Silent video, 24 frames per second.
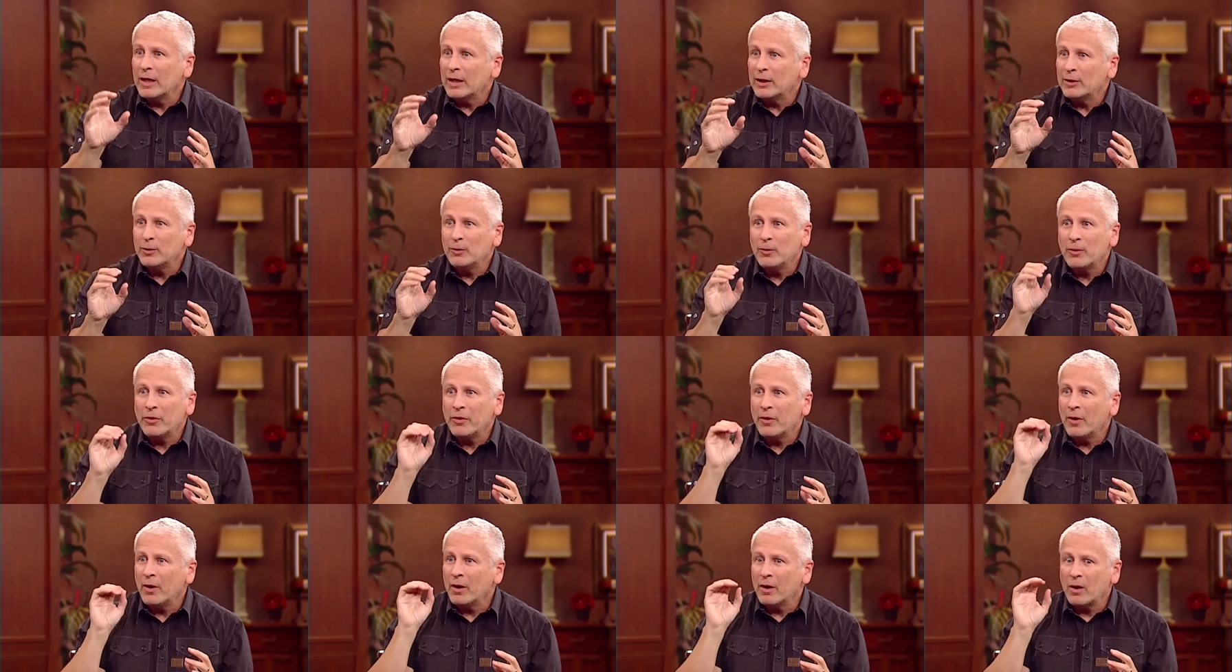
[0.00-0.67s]
that little
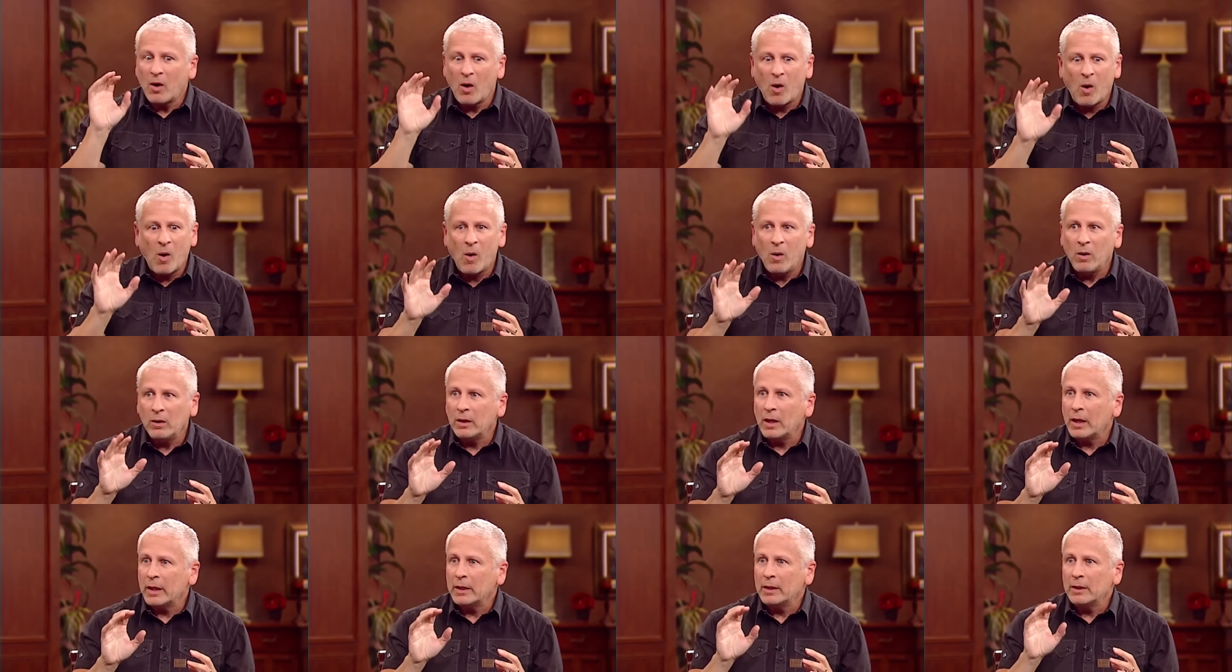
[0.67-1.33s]
thought all
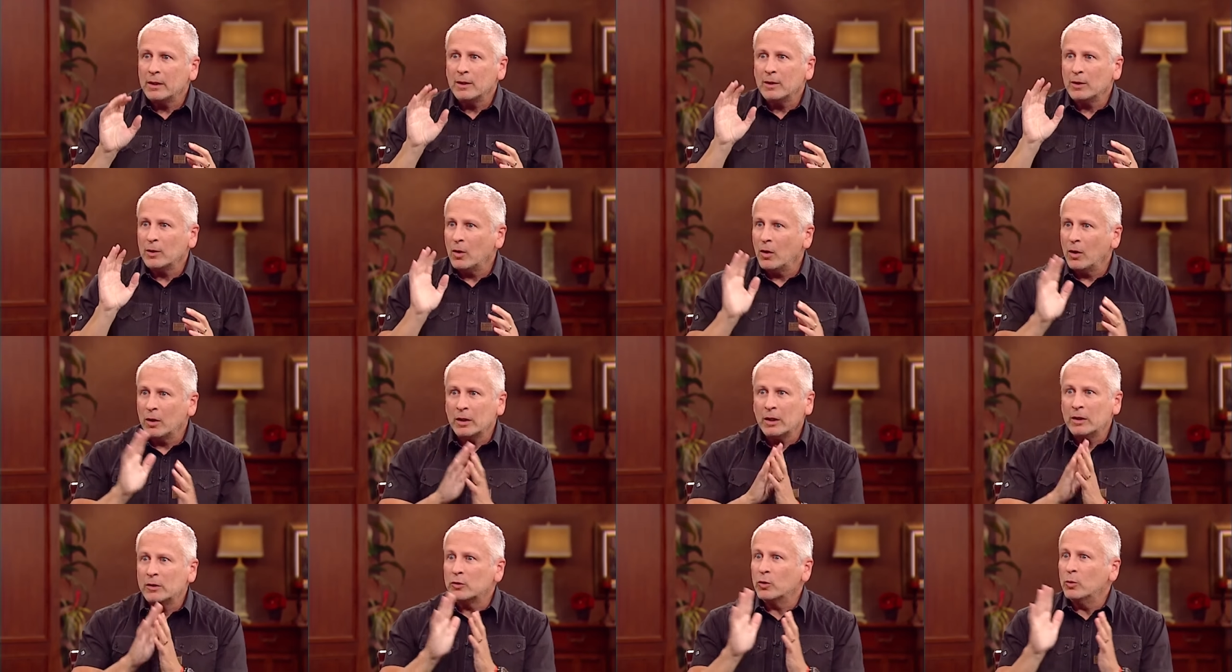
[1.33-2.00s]
night
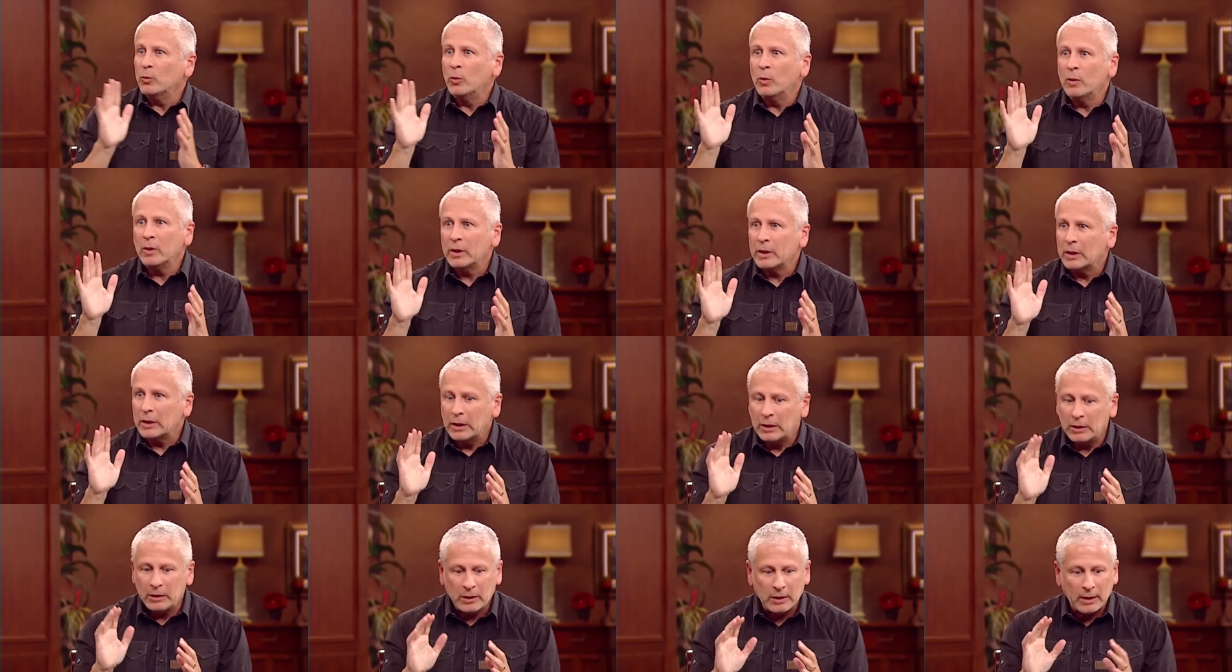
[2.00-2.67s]
long until
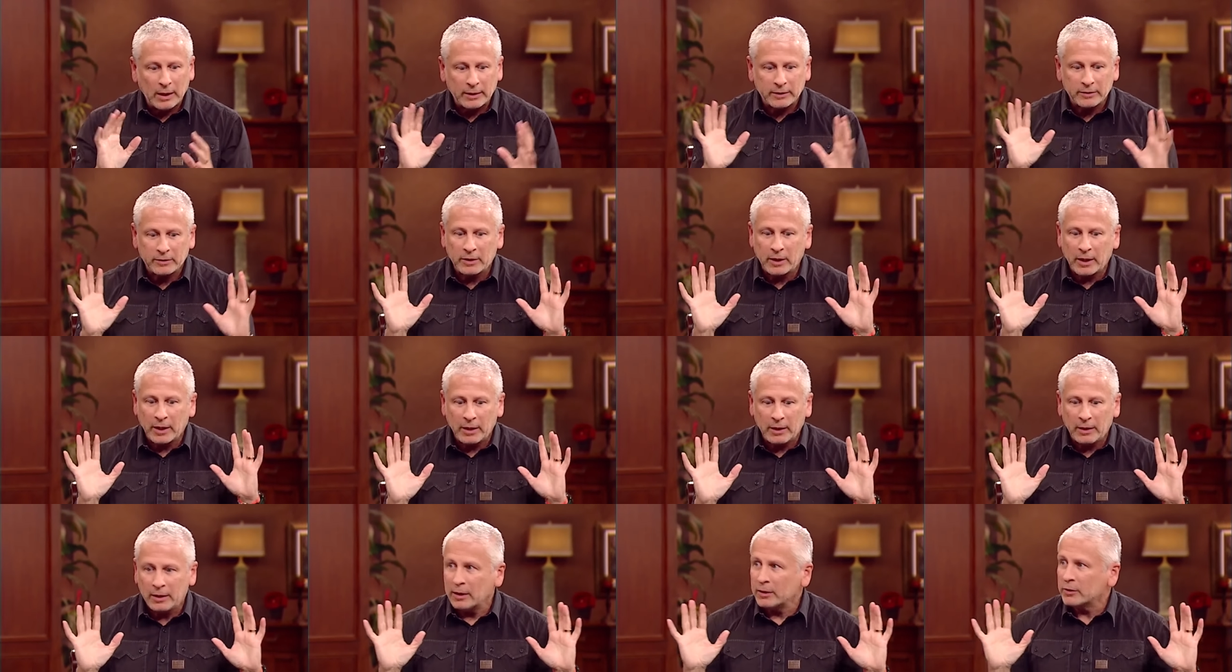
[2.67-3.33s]
morning. And the next
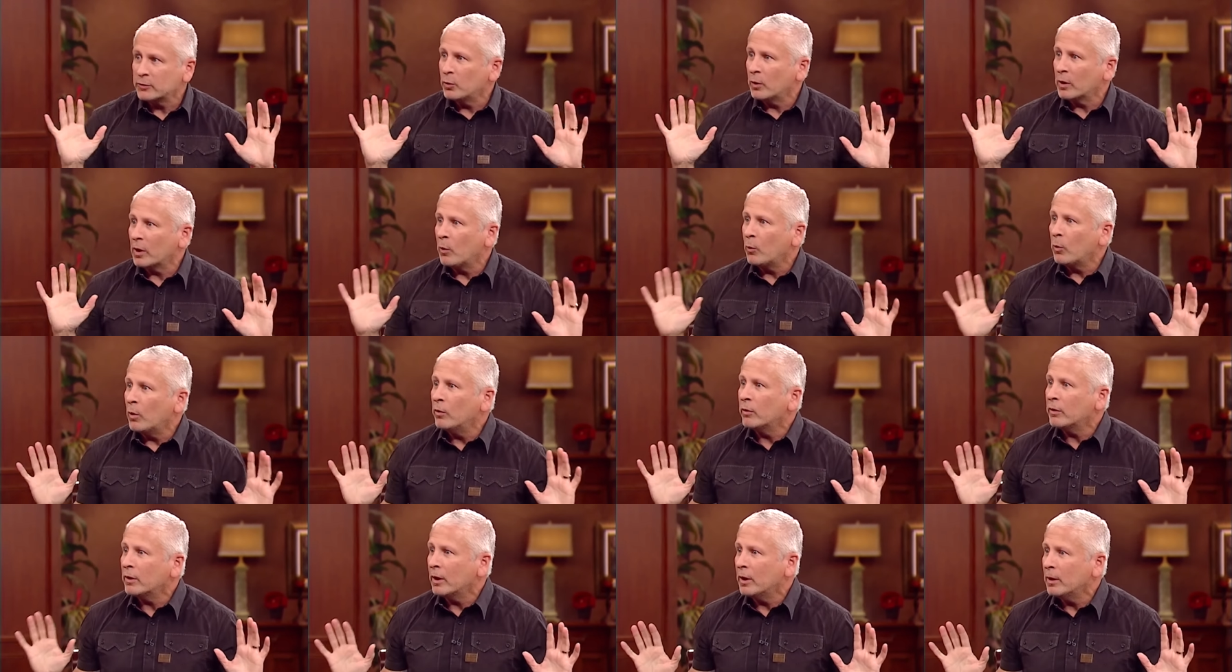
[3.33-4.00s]
day, guess what? I
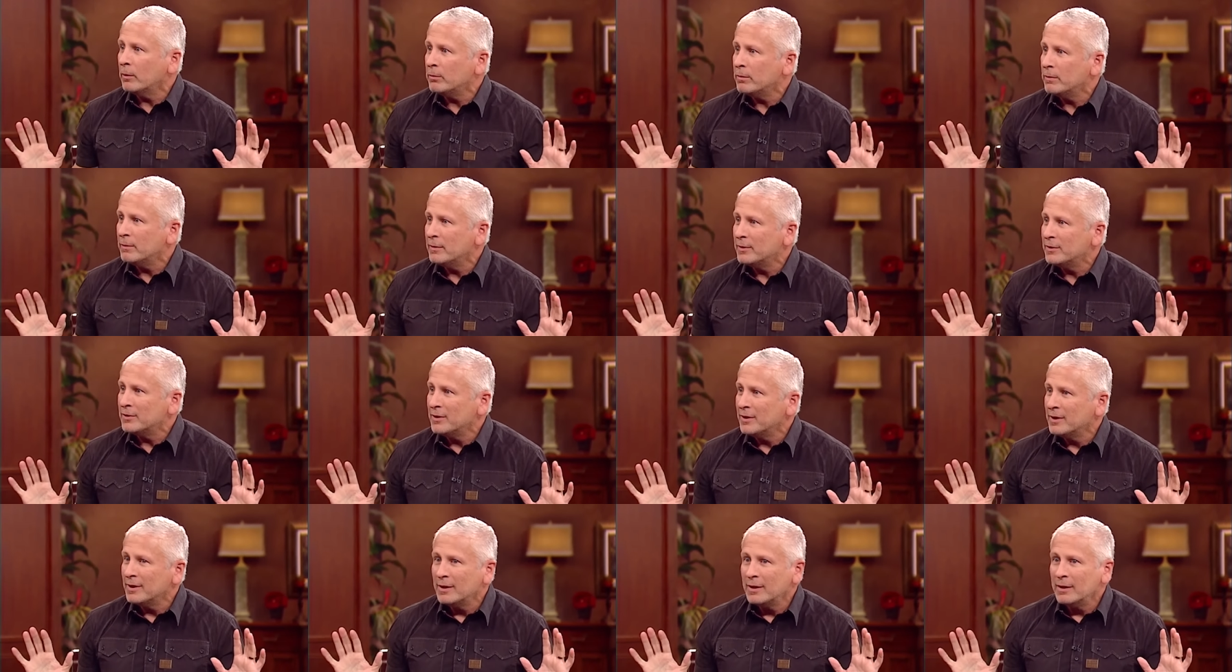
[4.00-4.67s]
woke up,
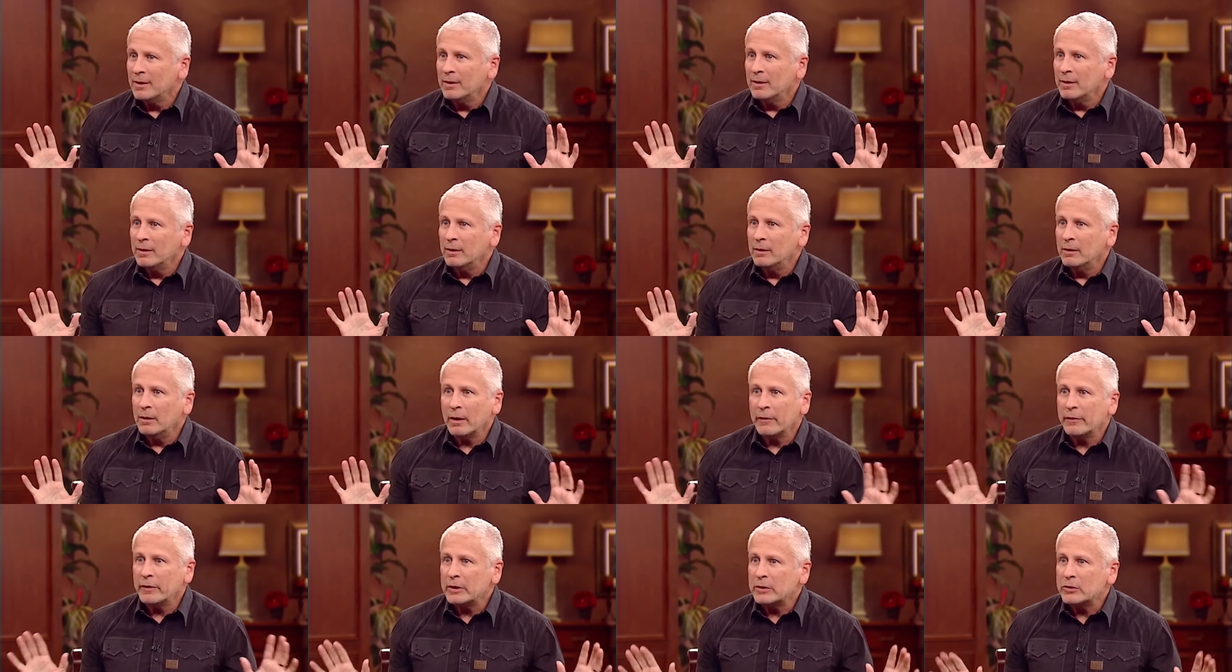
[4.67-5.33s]

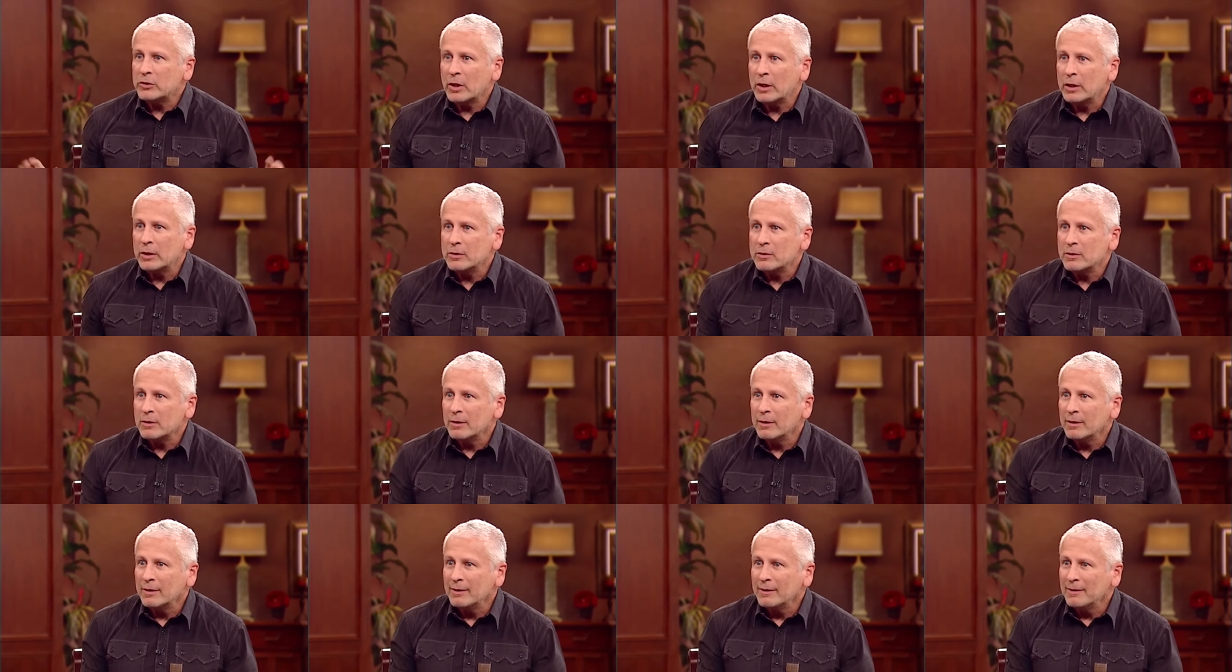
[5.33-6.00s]
nothing changed.